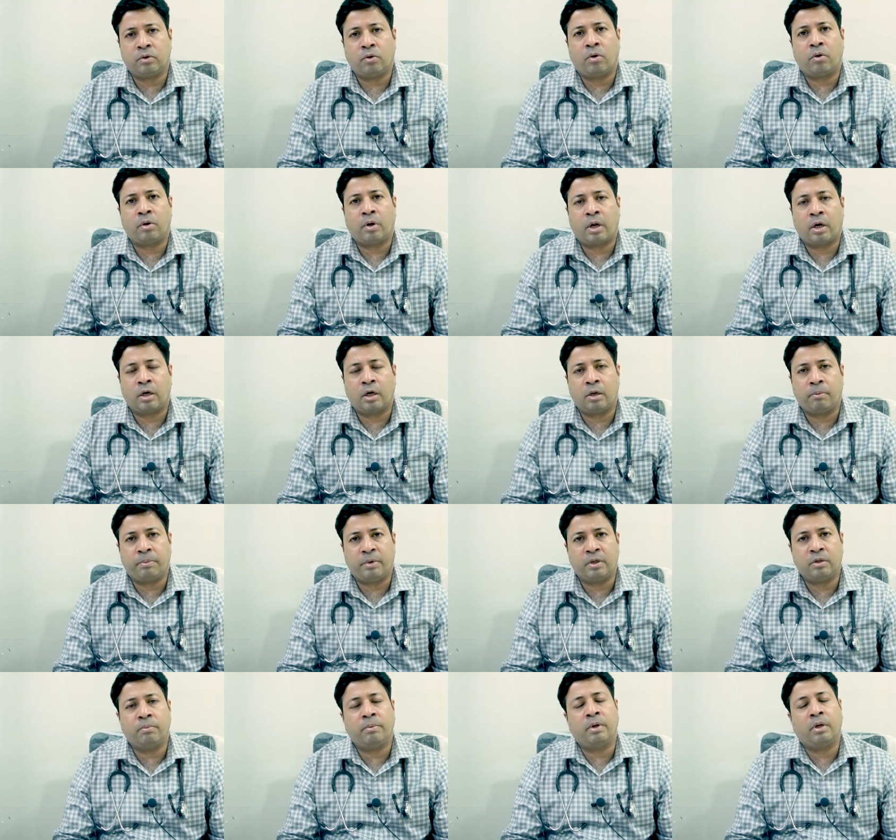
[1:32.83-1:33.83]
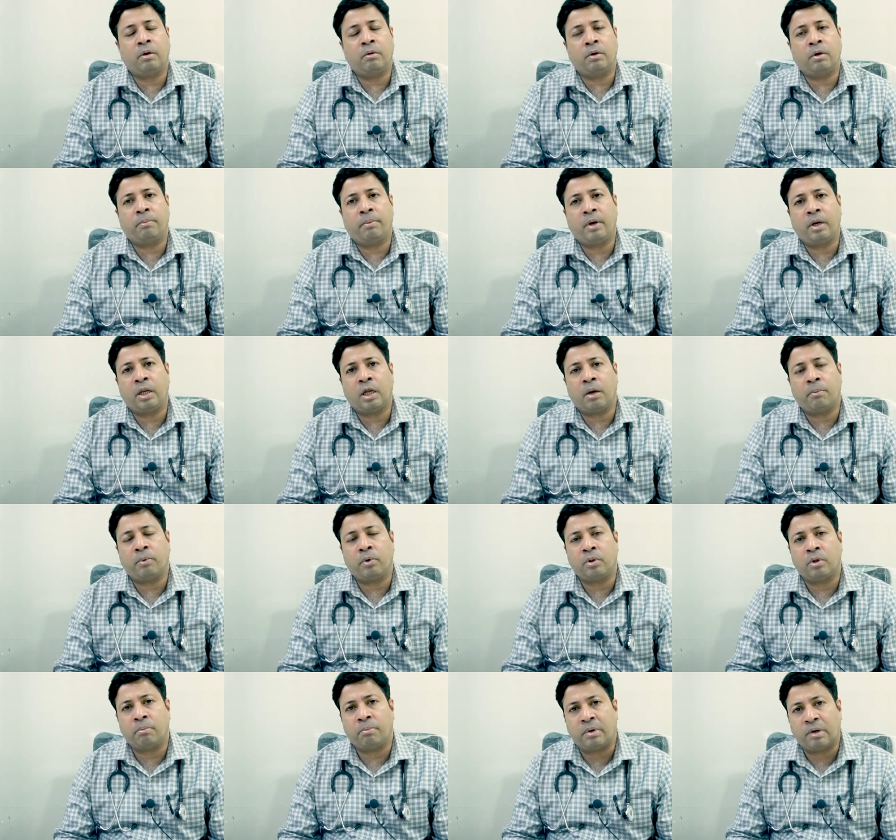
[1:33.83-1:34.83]
or RDPs depending upon
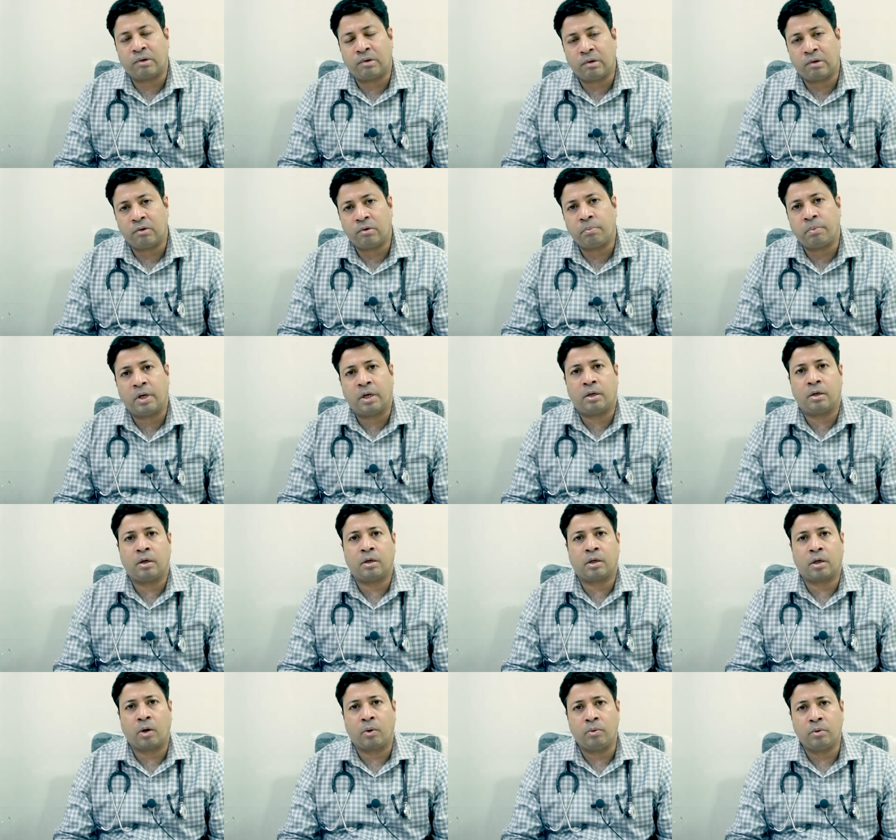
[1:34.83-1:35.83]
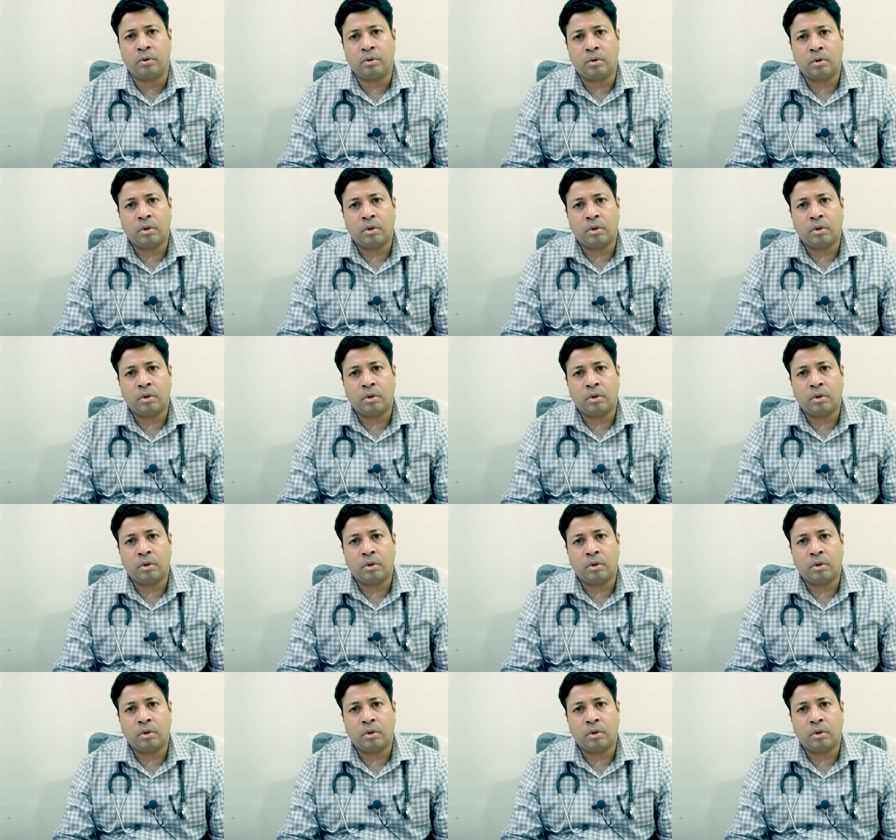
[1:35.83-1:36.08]
the patient's platelet count,